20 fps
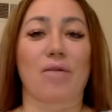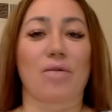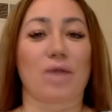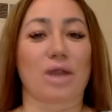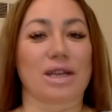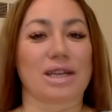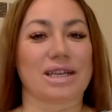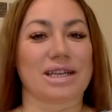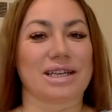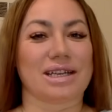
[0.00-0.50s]
want
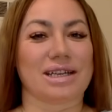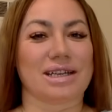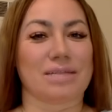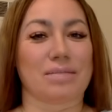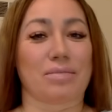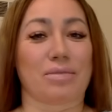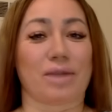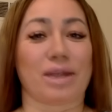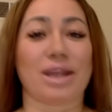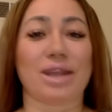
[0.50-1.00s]
to
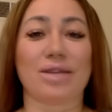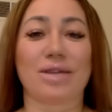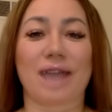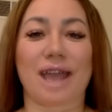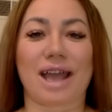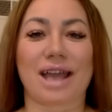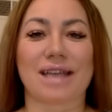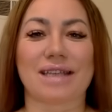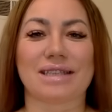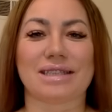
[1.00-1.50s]
bring you
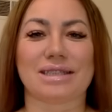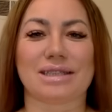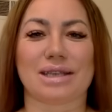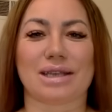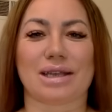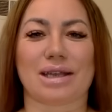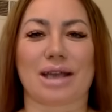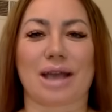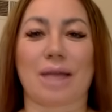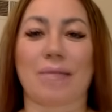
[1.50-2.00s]
guys a
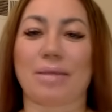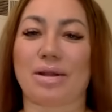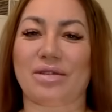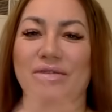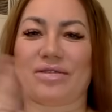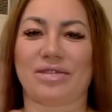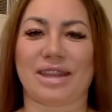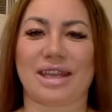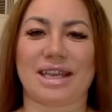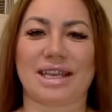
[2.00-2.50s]
couple of
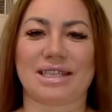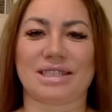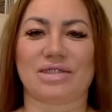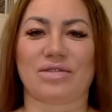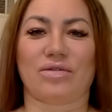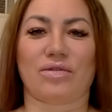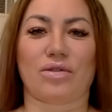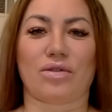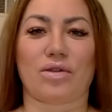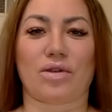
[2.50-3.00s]
things
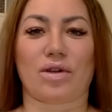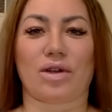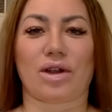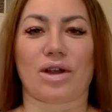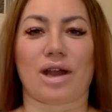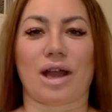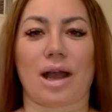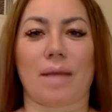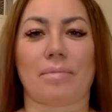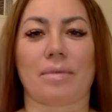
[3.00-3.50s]

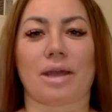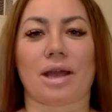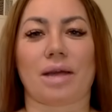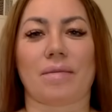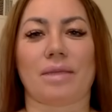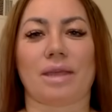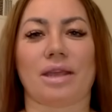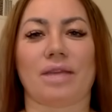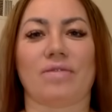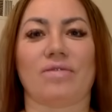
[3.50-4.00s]
for
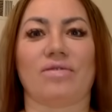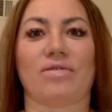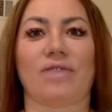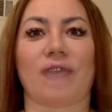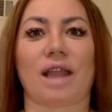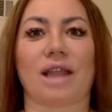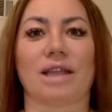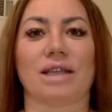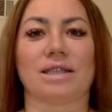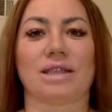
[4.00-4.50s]
upcoming
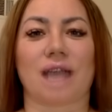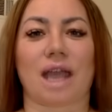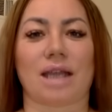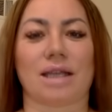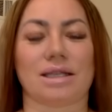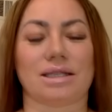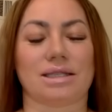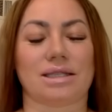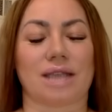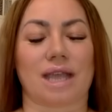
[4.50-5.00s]

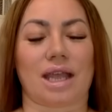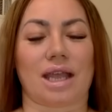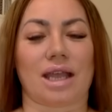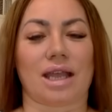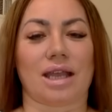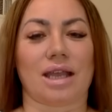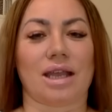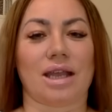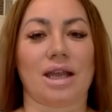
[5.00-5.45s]
Valentine's Day.